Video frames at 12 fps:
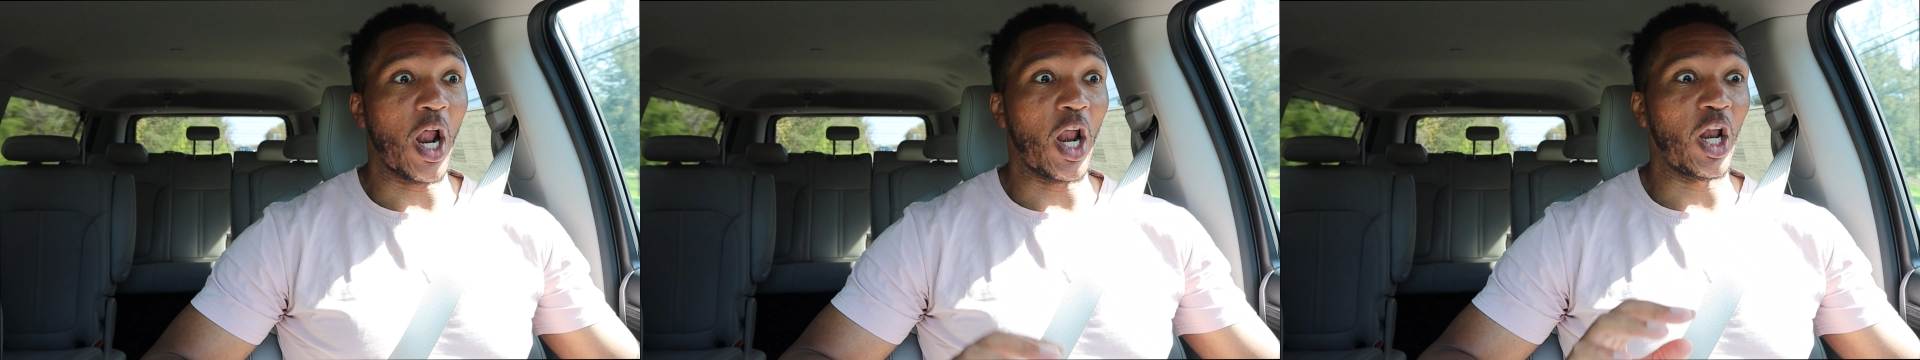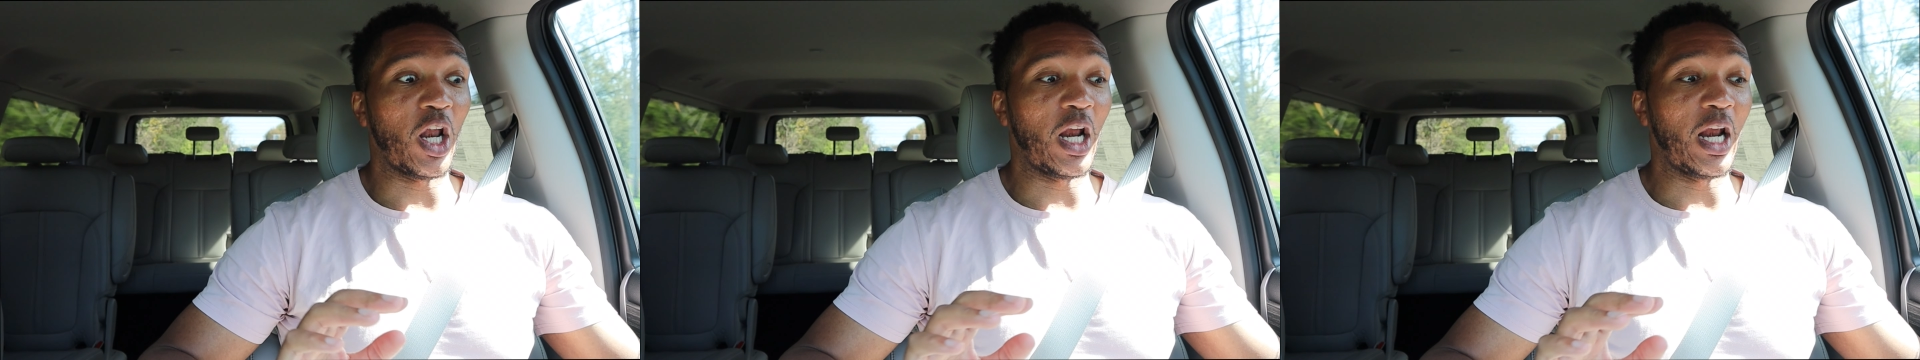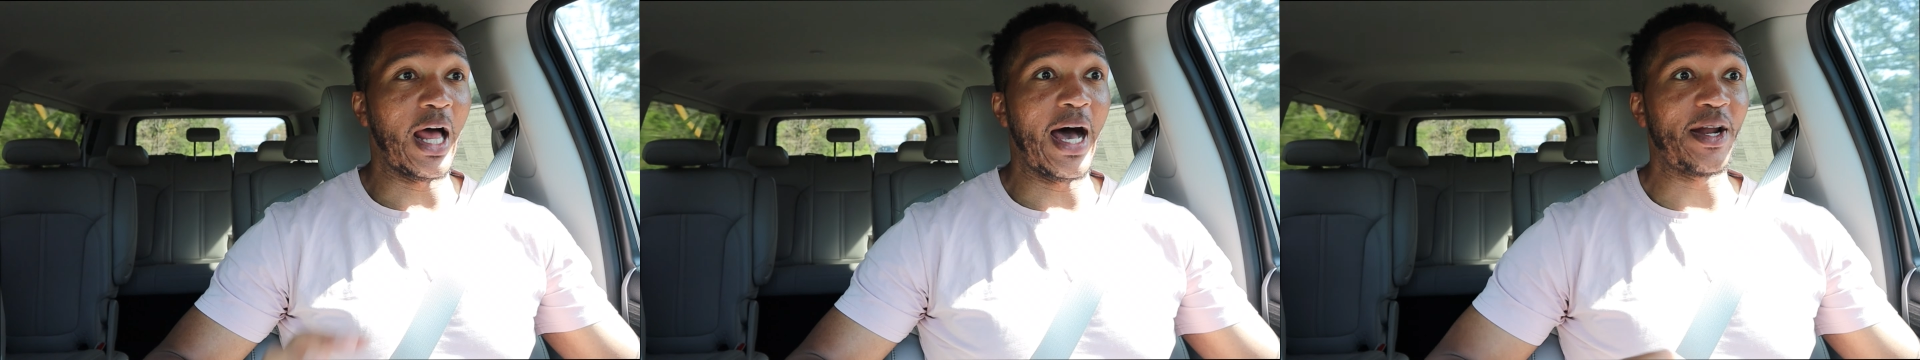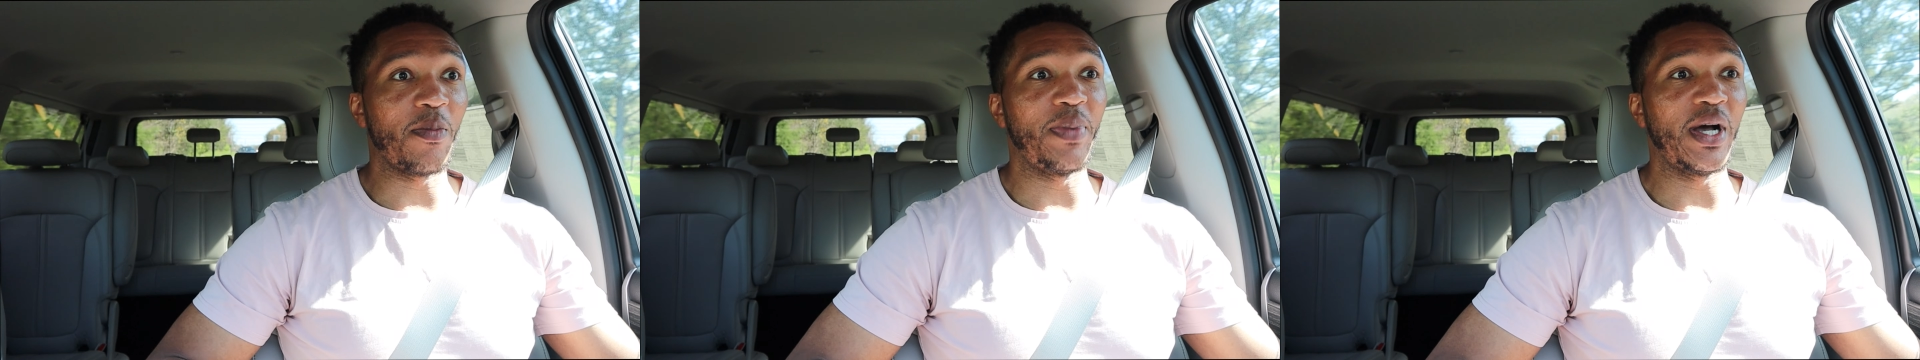a
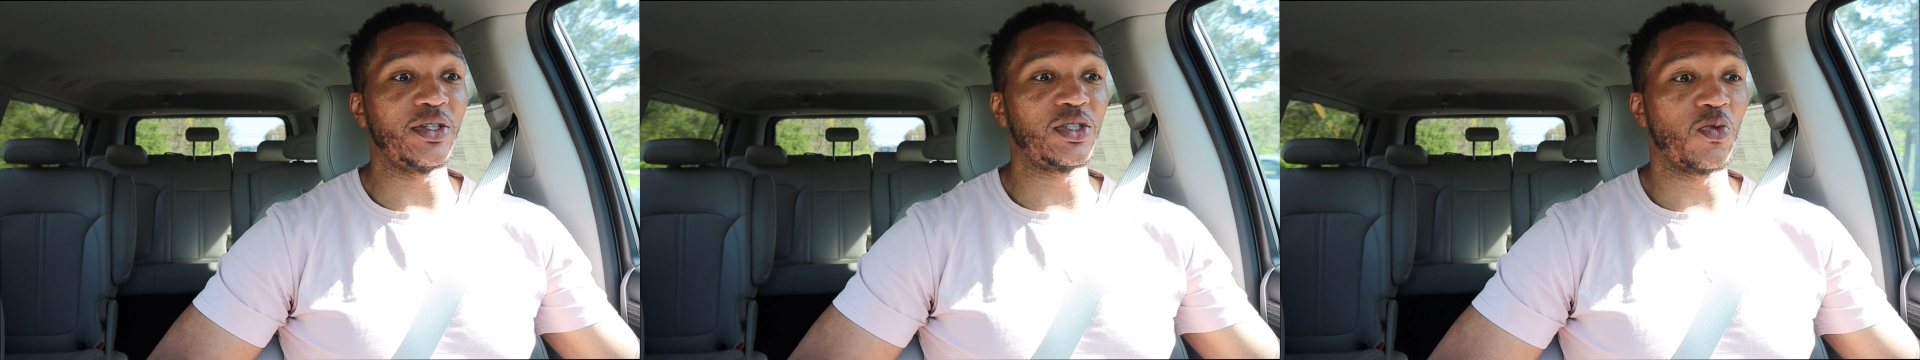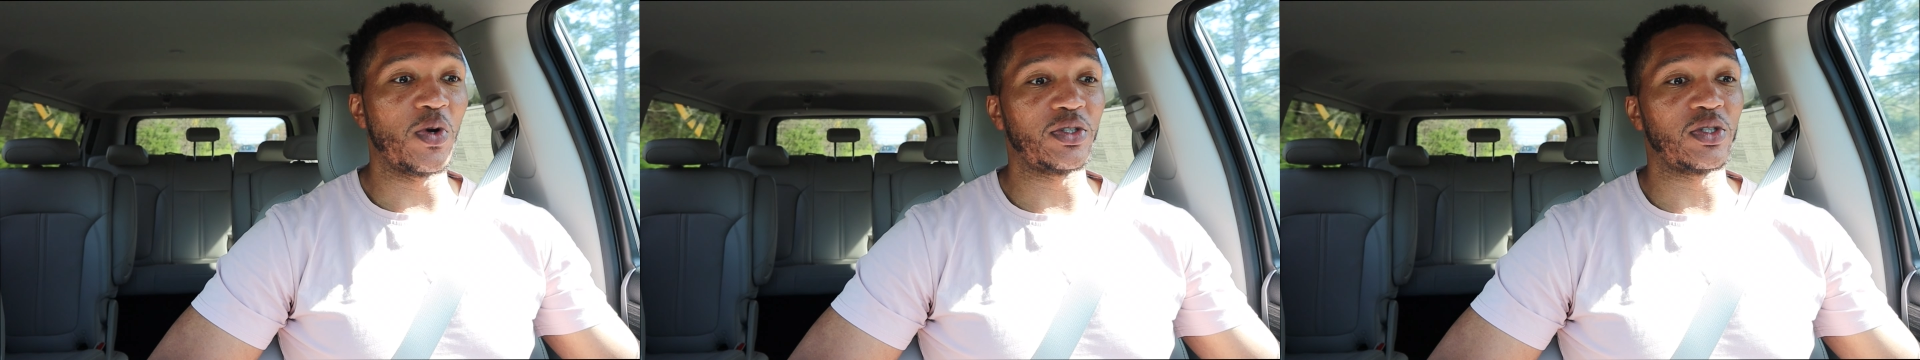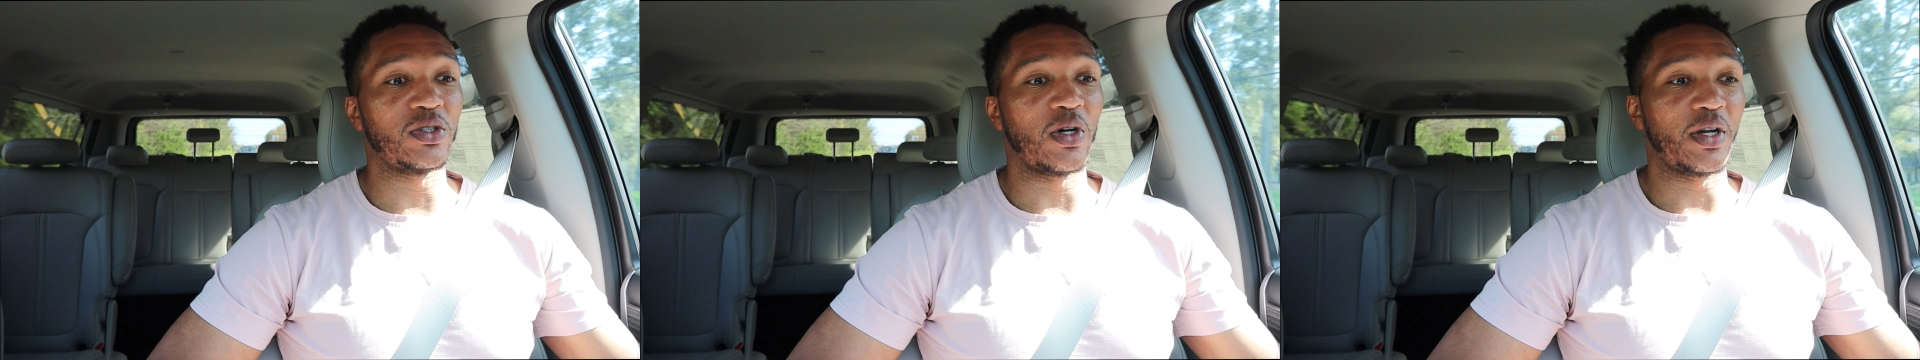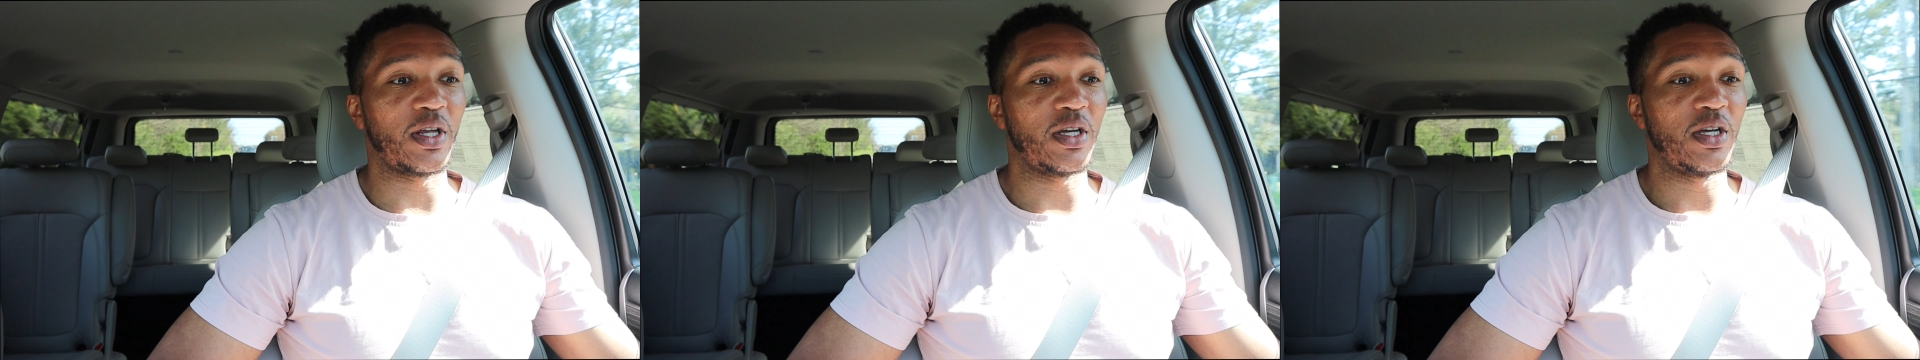lot of bells and whistles
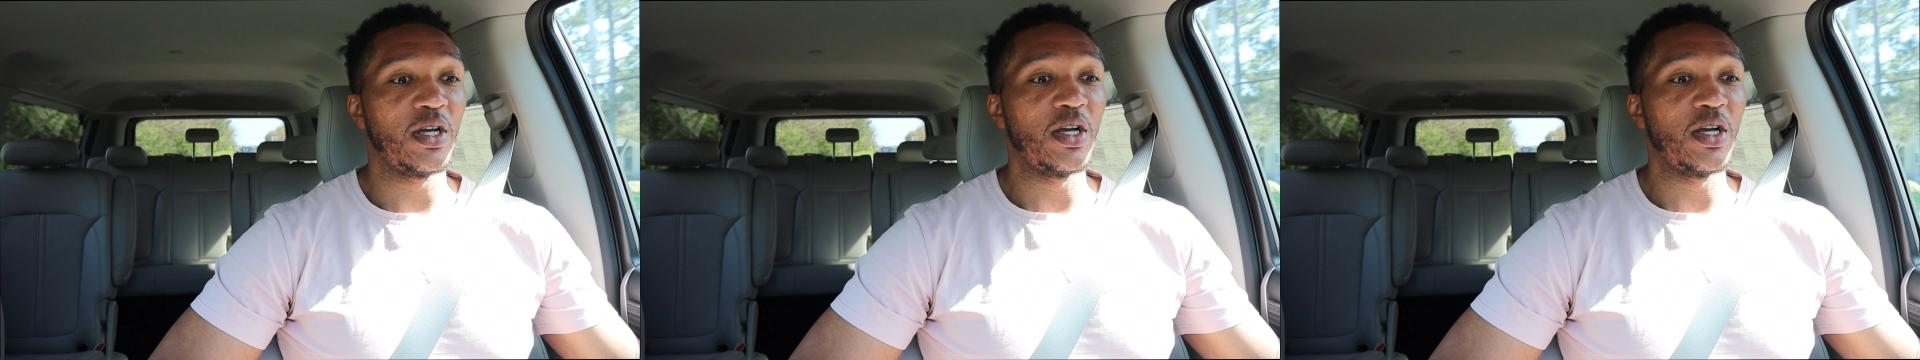on it.